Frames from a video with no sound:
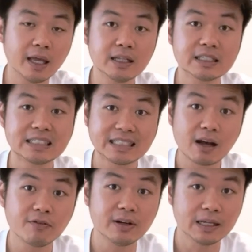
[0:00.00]
and it's
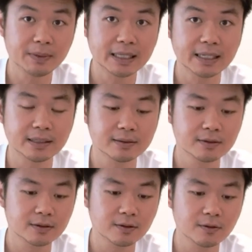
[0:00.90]
self-limiting.
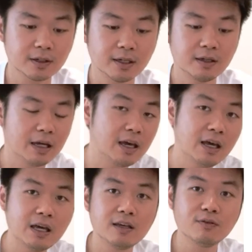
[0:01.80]
Okay,
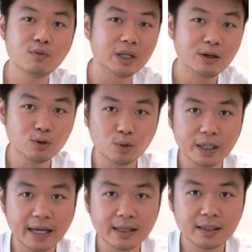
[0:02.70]
even without
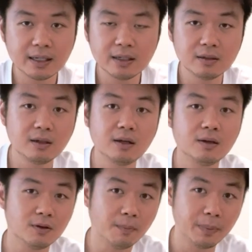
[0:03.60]
doing anything,
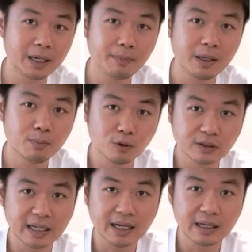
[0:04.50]
your back pain
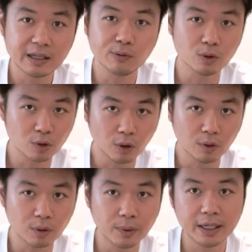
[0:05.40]
most likely will go
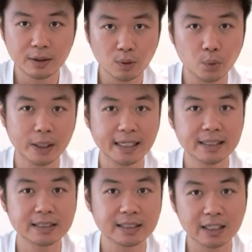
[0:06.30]
away
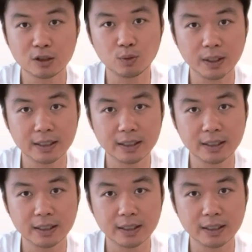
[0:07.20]
within 6